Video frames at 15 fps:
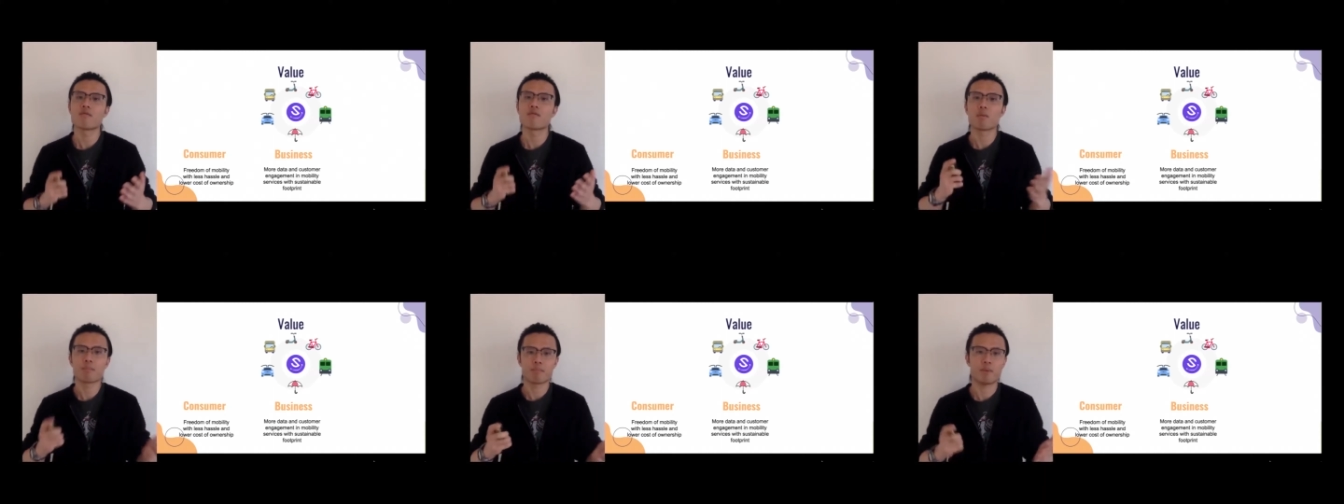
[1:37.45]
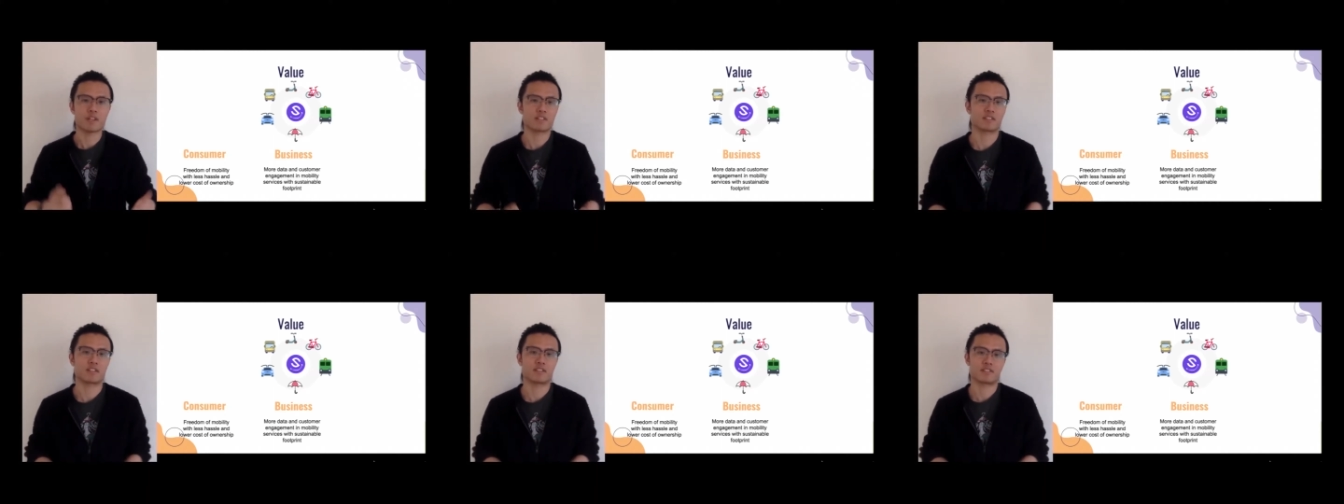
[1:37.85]
For
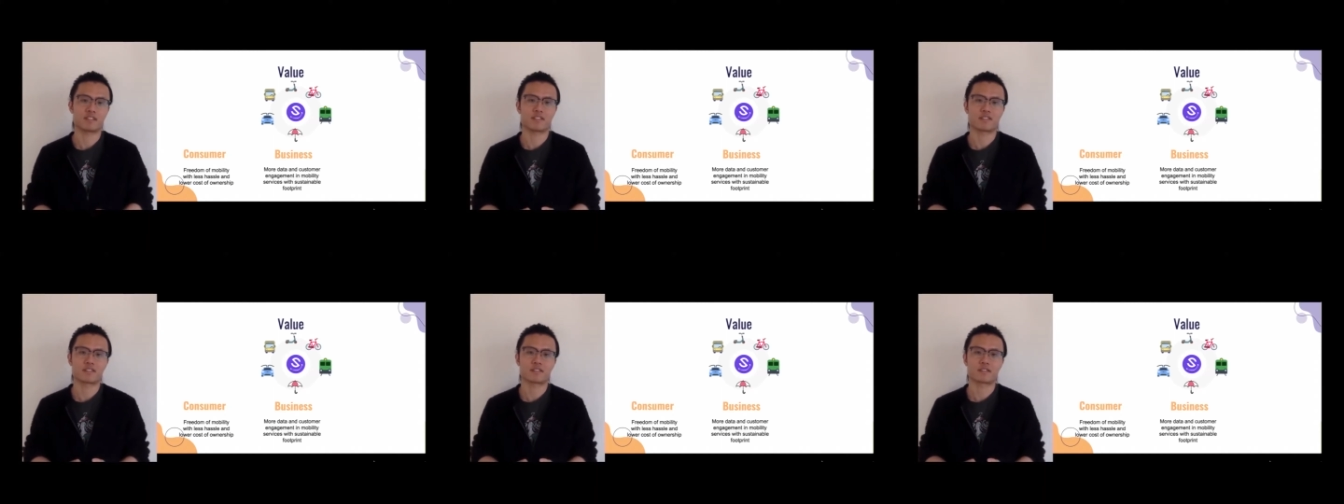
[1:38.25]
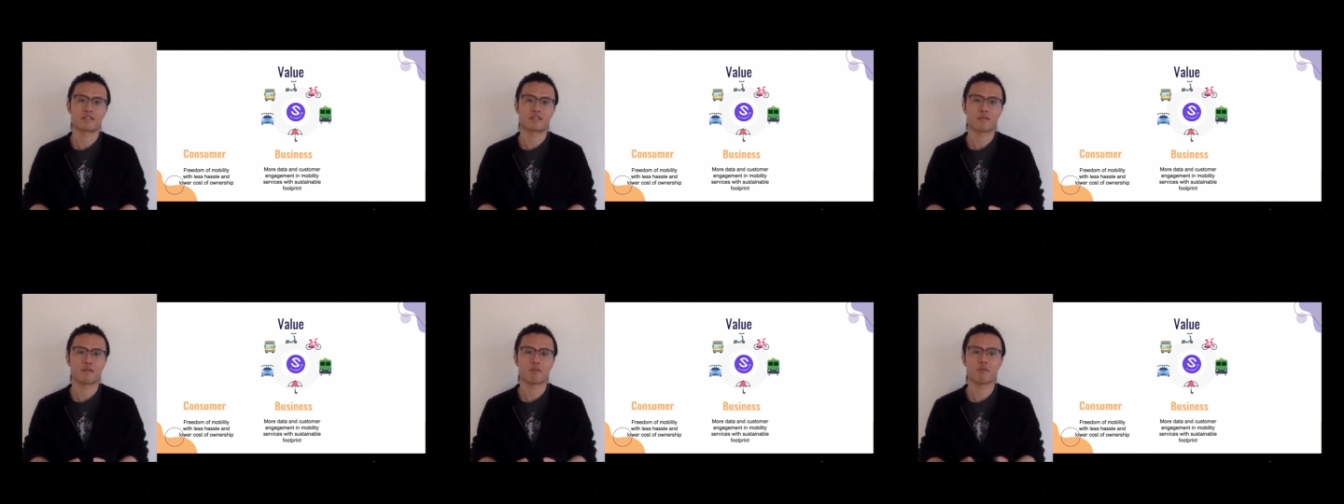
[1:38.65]
businesses,
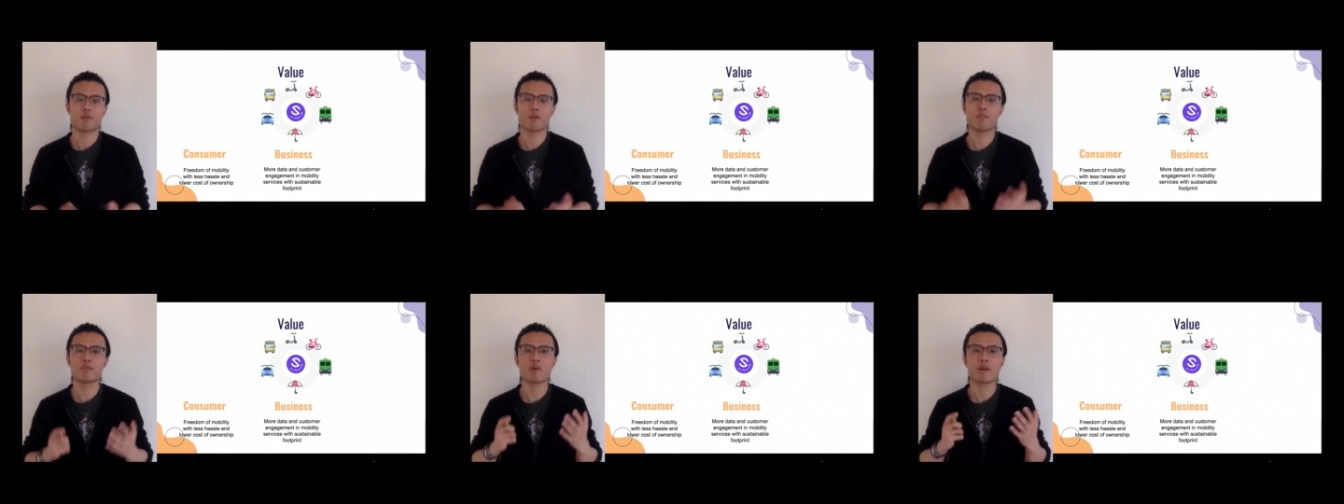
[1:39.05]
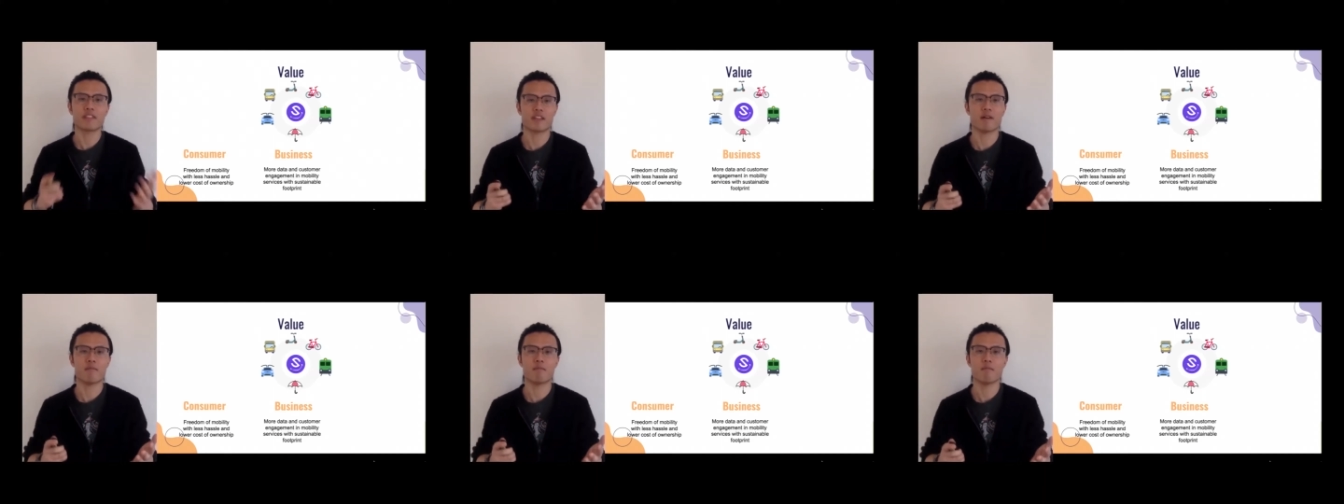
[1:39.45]
we bring
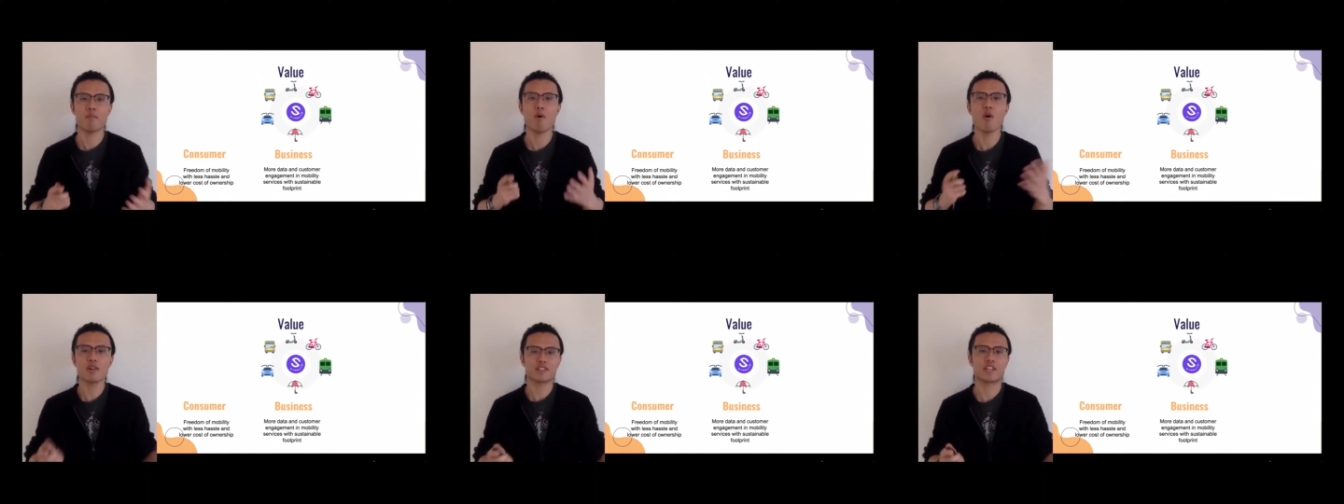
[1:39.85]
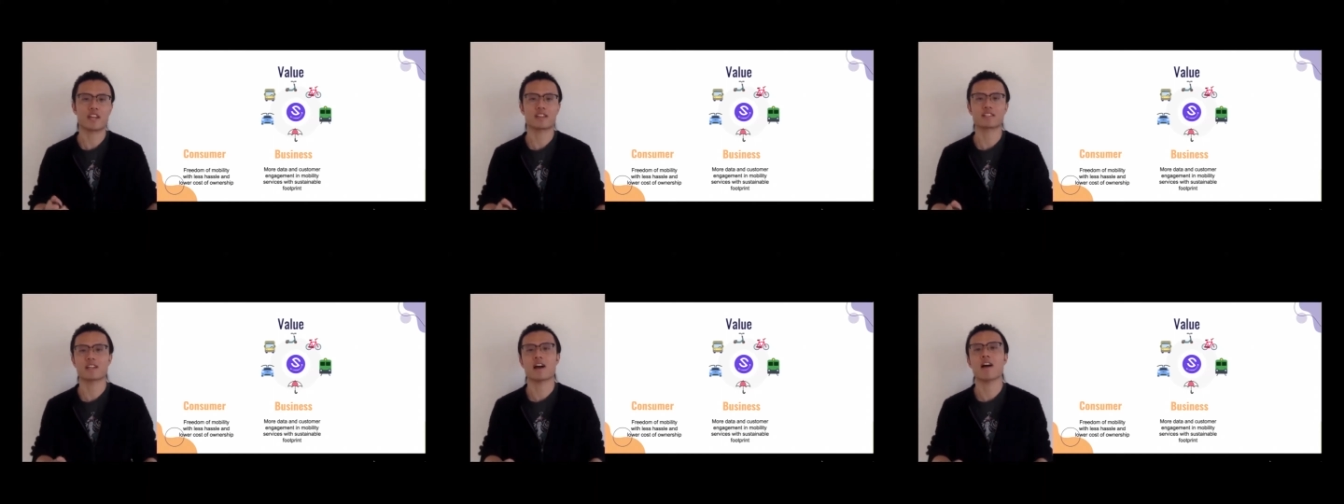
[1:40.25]
them more
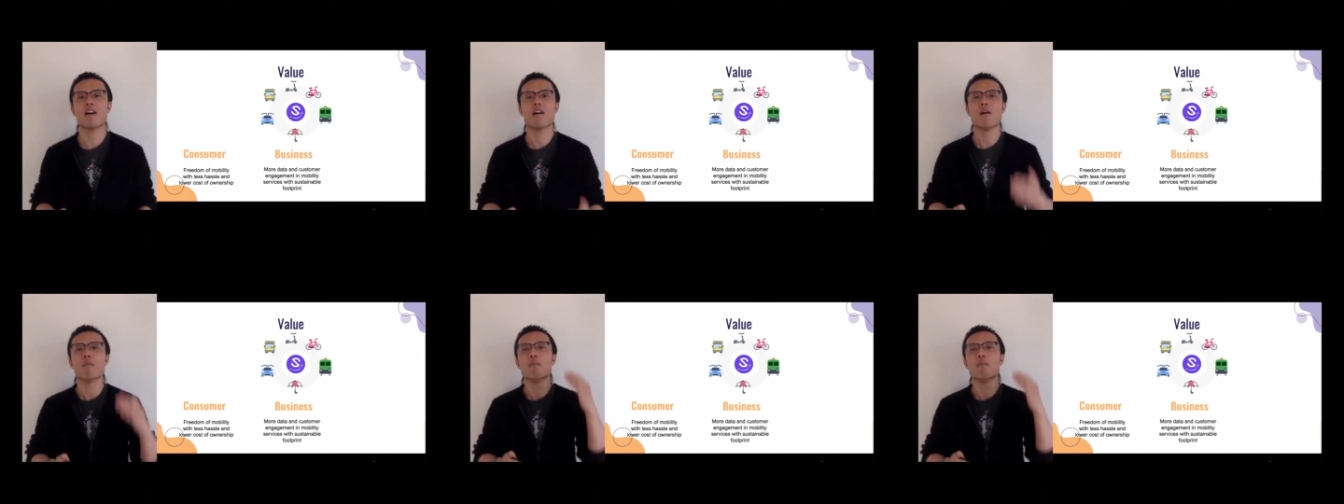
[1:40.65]
data,